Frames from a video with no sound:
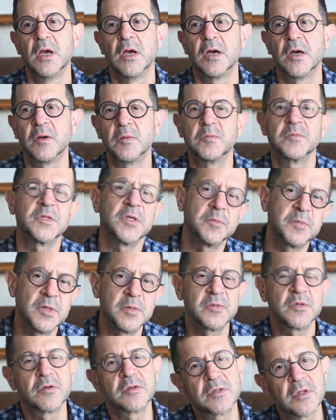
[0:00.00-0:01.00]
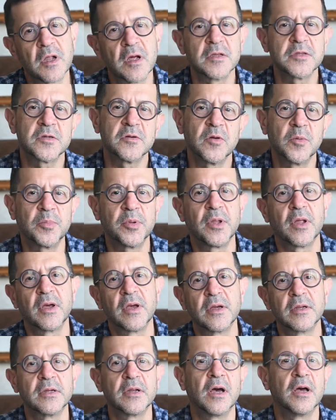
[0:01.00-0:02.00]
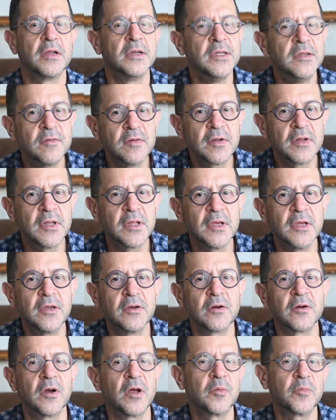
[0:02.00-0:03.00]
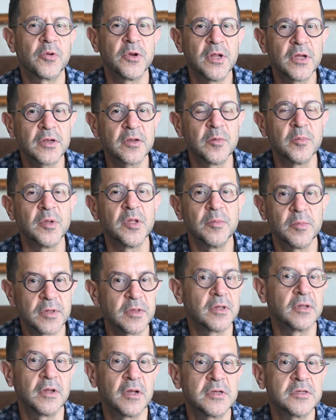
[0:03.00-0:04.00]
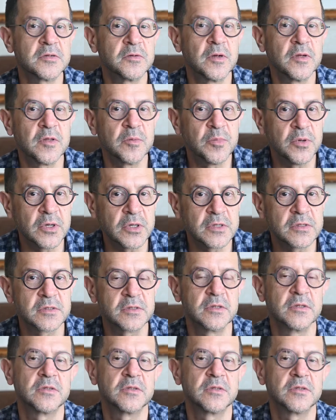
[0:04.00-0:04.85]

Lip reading: Sometimes those laws are applied unevenly or unpredictably, but the laws are on the books.